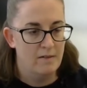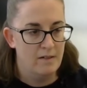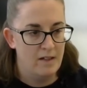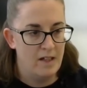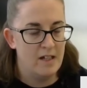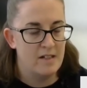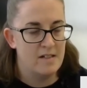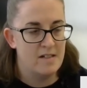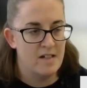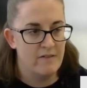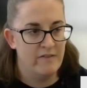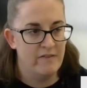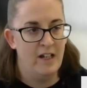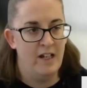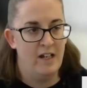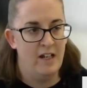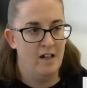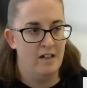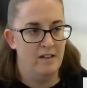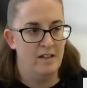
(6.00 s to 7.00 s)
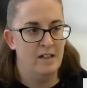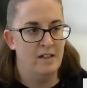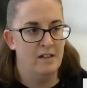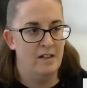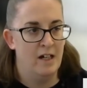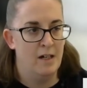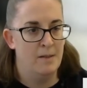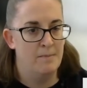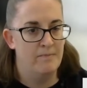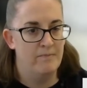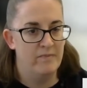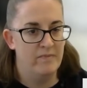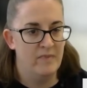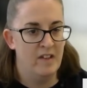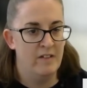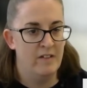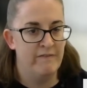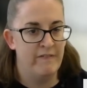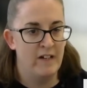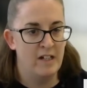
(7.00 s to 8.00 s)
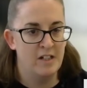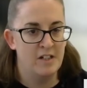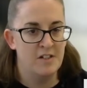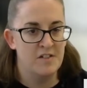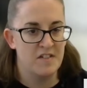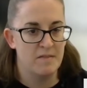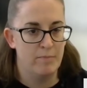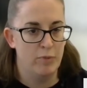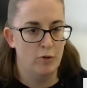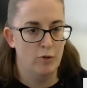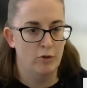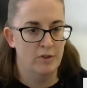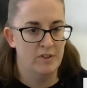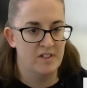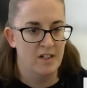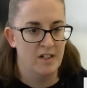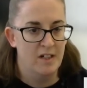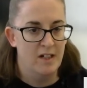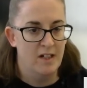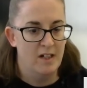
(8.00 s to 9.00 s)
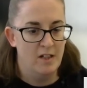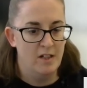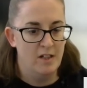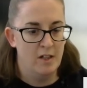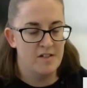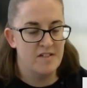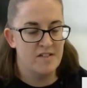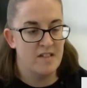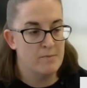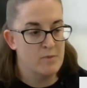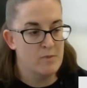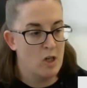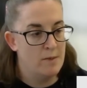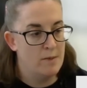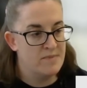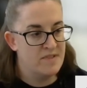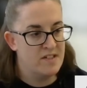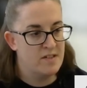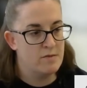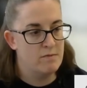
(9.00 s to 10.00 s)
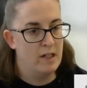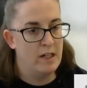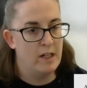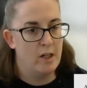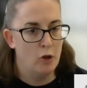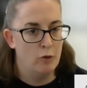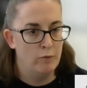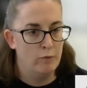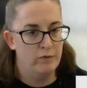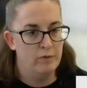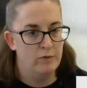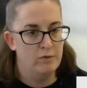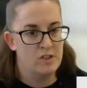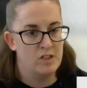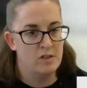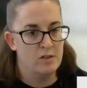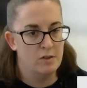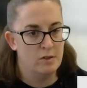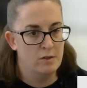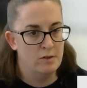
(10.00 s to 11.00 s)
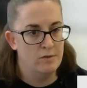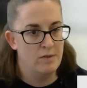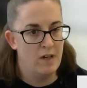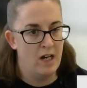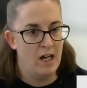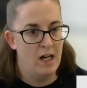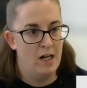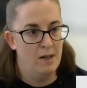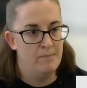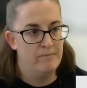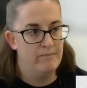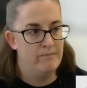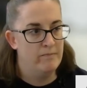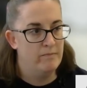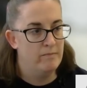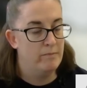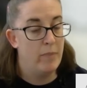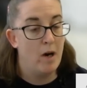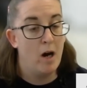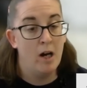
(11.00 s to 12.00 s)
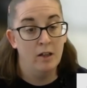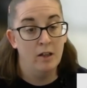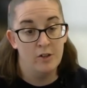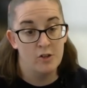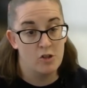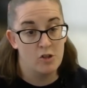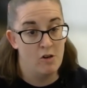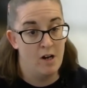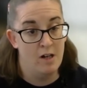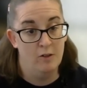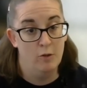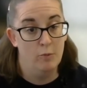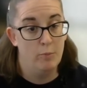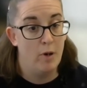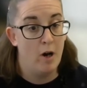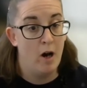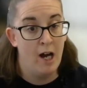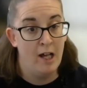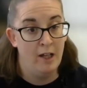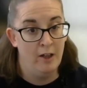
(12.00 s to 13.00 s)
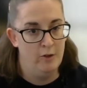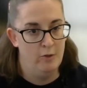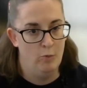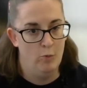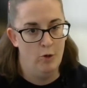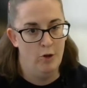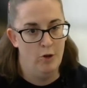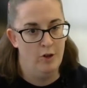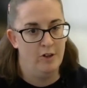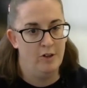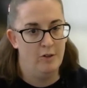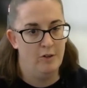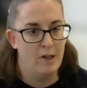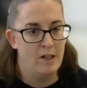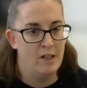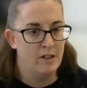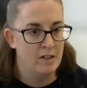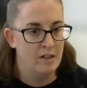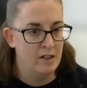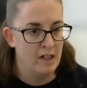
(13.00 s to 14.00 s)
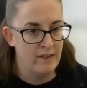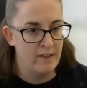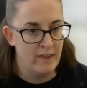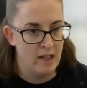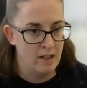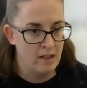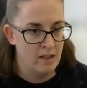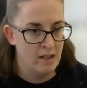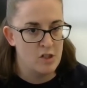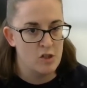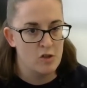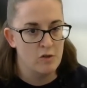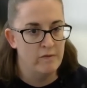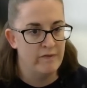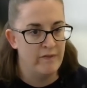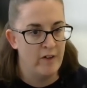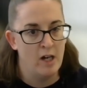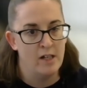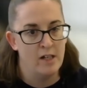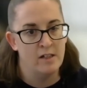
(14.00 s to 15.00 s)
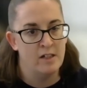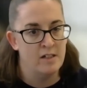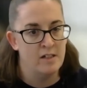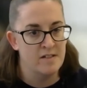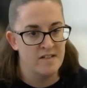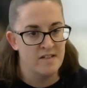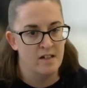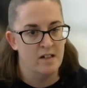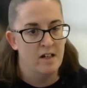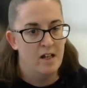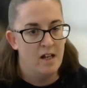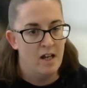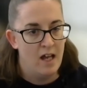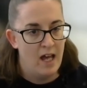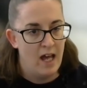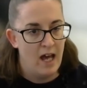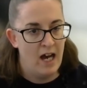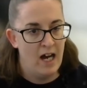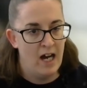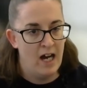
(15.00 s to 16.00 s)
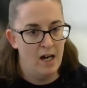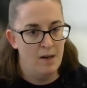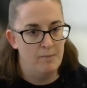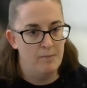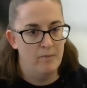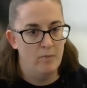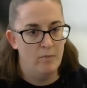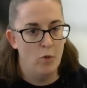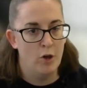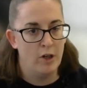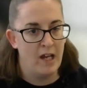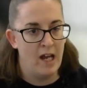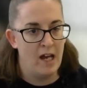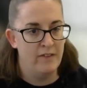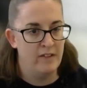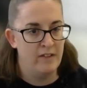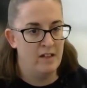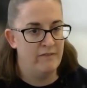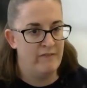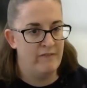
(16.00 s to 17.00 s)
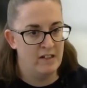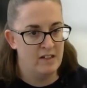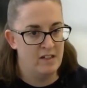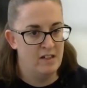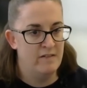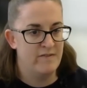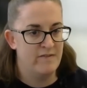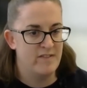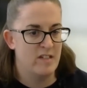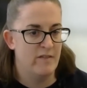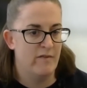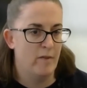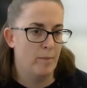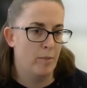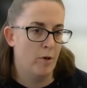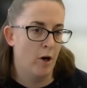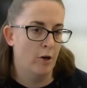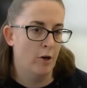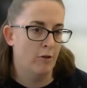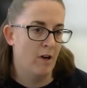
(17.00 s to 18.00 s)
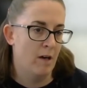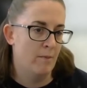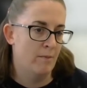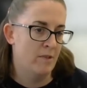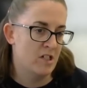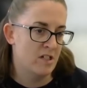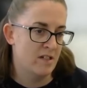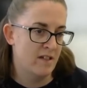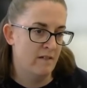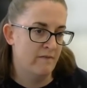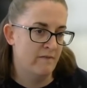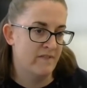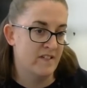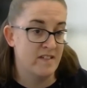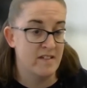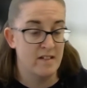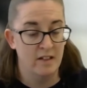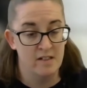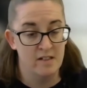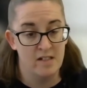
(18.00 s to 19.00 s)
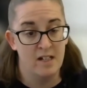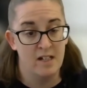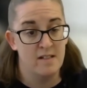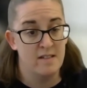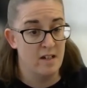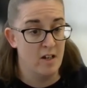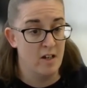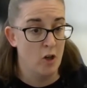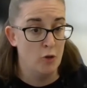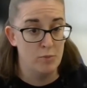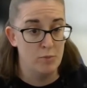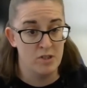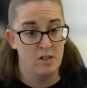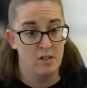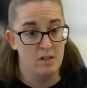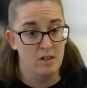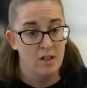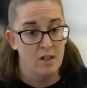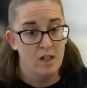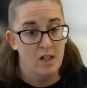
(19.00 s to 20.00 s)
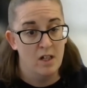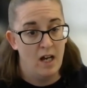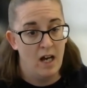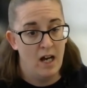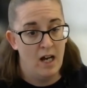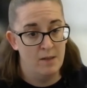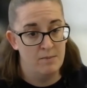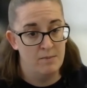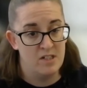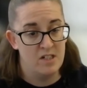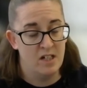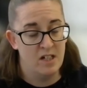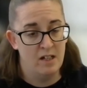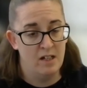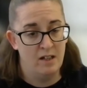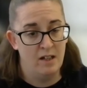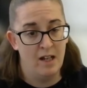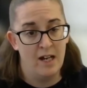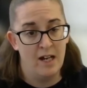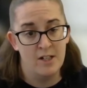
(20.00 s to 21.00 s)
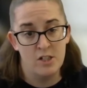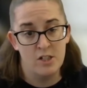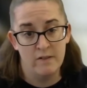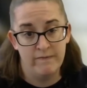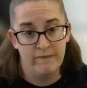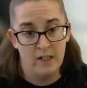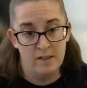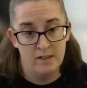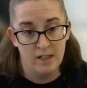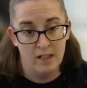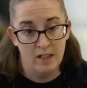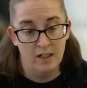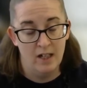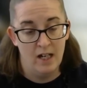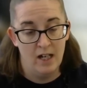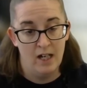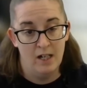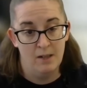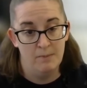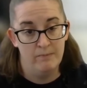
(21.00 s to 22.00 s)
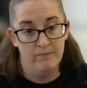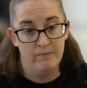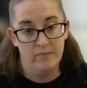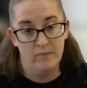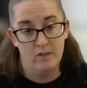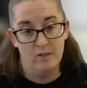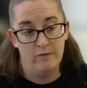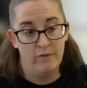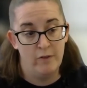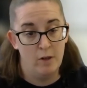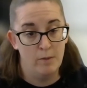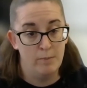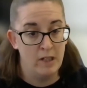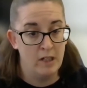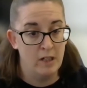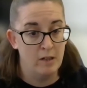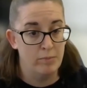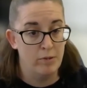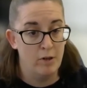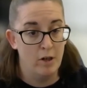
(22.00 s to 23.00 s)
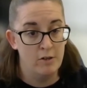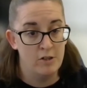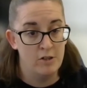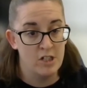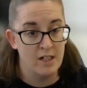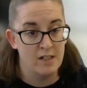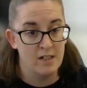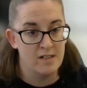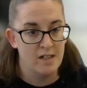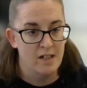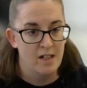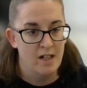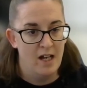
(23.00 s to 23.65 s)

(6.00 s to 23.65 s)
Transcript: Yeah, definitely. I think um, the funding support, you know, sometimes is really helpful to do um, pilot trial or pilot work where you can get that initial findings and um, work out the effectiveness of a program, which then facilitates and helps you um, to get larger funding um, for a bigger project.